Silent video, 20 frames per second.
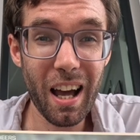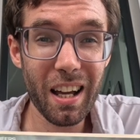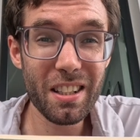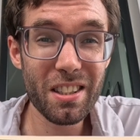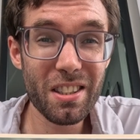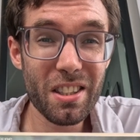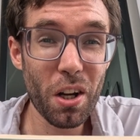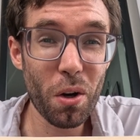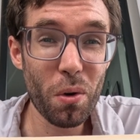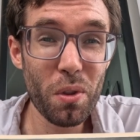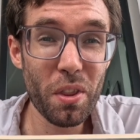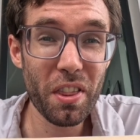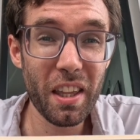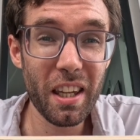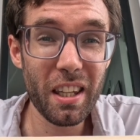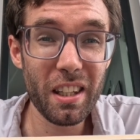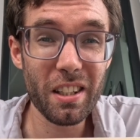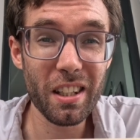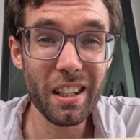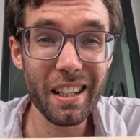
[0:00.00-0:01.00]
I don't
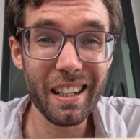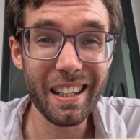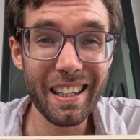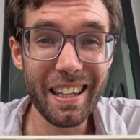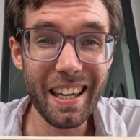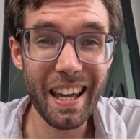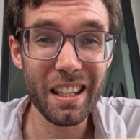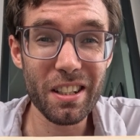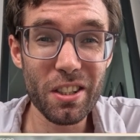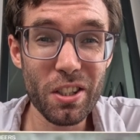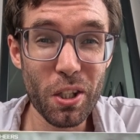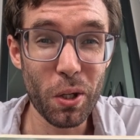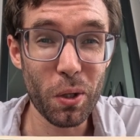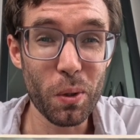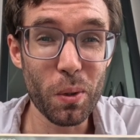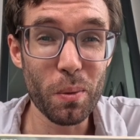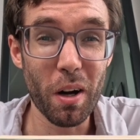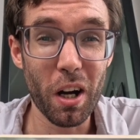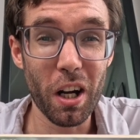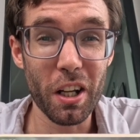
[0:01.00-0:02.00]
think you're going to get
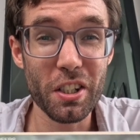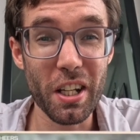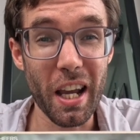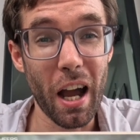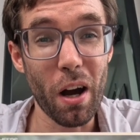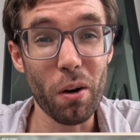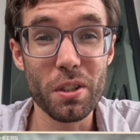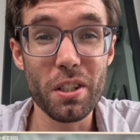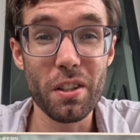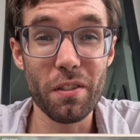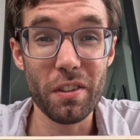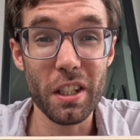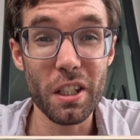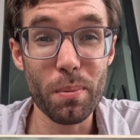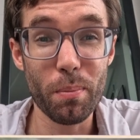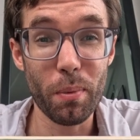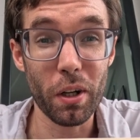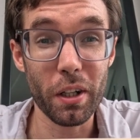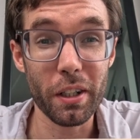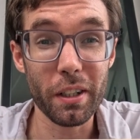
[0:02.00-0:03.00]
too much out of
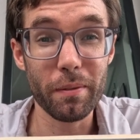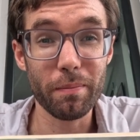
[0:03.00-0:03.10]
this book.